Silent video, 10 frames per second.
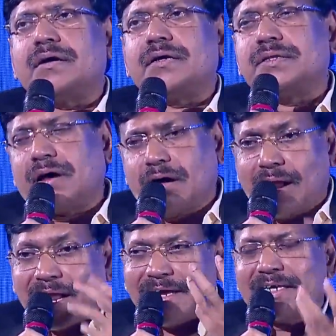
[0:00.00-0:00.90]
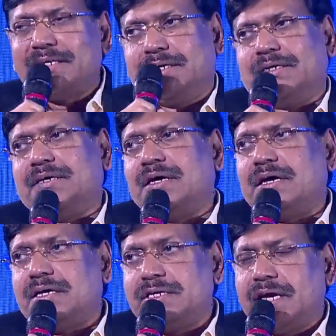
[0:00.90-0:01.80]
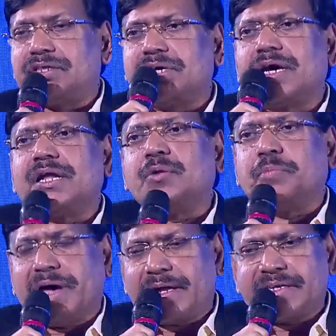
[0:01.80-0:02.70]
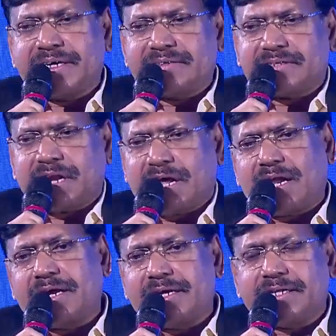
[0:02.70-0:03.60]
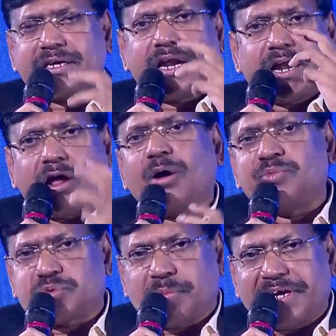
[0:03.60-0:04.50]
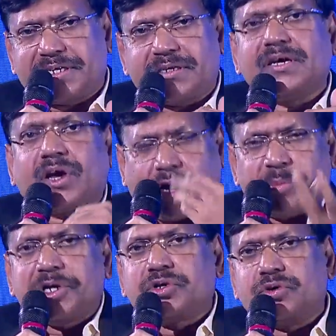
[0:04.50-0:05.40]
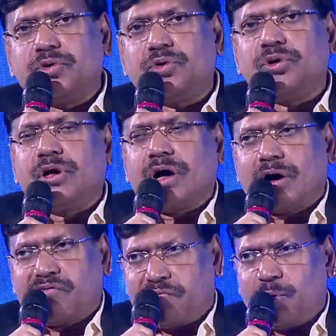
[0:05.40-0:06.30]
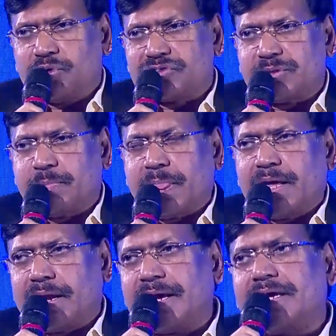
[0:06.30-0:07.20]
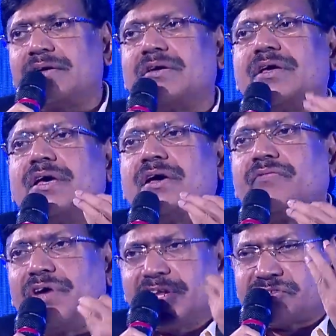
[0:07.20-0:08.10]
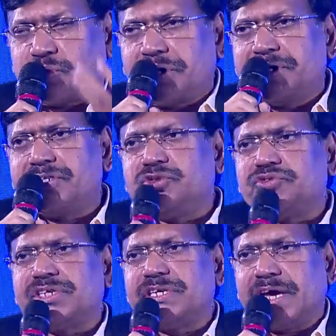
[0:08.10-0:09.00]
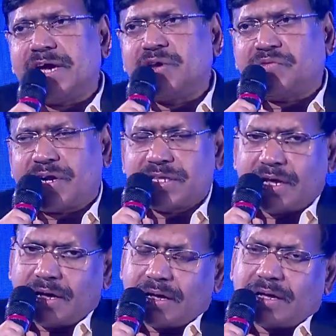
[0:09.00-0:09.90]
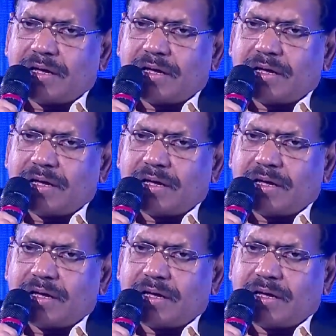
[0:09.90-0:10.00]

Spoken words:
the allied ethical barriers or allied ethical norms might come into force. Like when a student using AI for the